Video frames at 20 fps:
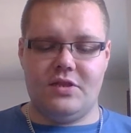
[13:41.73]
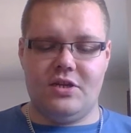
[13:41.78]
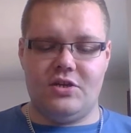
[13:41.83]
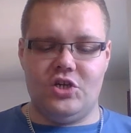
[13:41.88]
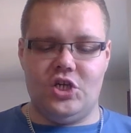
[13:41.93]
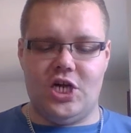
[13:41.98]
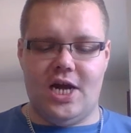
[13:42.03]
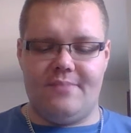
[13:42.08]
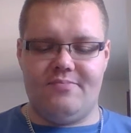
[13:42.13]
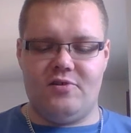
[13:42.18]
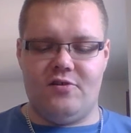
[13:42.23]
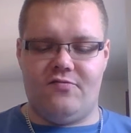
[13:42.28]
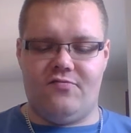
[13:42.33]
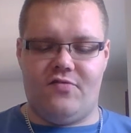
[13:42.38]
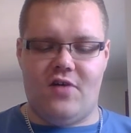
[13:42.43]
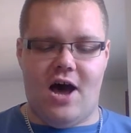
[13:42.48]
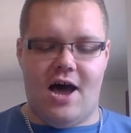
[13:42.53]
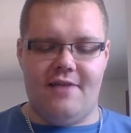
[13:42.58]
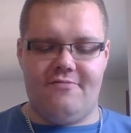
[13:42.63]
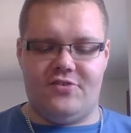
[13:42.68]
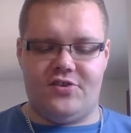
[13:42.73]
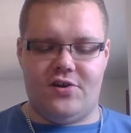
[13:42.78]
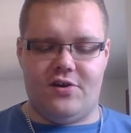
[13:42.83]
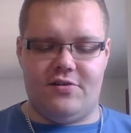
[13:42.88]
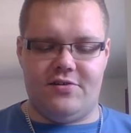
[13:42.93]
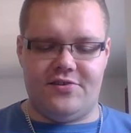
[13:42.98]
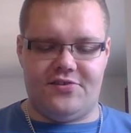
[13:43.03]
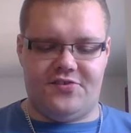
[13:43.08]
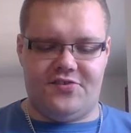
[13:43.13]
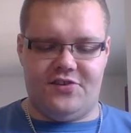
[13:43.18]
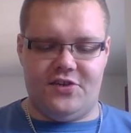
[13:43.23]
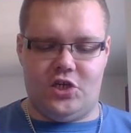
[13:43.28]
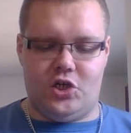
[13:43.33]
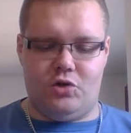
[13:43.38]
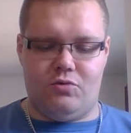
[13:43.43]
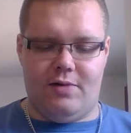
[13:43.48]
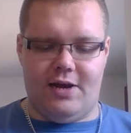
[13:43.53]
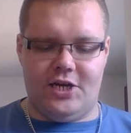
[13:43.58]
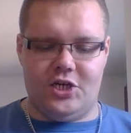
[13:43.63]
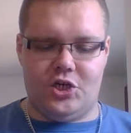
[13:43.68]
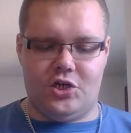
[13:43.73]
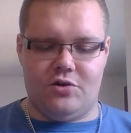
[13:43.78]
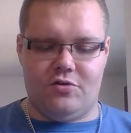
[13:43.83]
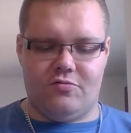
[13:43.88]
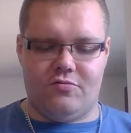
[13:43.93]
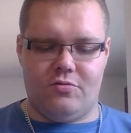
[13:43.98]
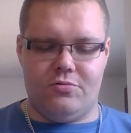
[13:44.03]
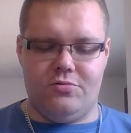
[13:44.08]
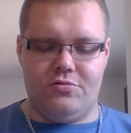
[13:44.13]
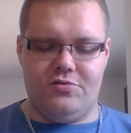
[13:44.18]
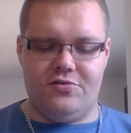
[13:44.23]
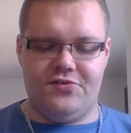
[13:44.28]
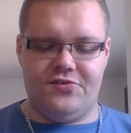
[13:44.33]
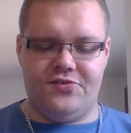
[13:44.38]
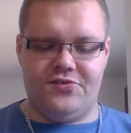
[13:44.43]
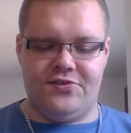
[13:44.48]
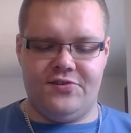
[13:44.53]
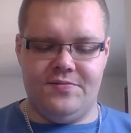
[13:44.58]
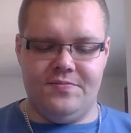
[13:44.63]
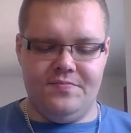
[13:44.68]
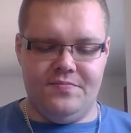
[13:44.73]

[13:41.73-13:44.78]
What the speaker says: Chapter 5 is all situational rules.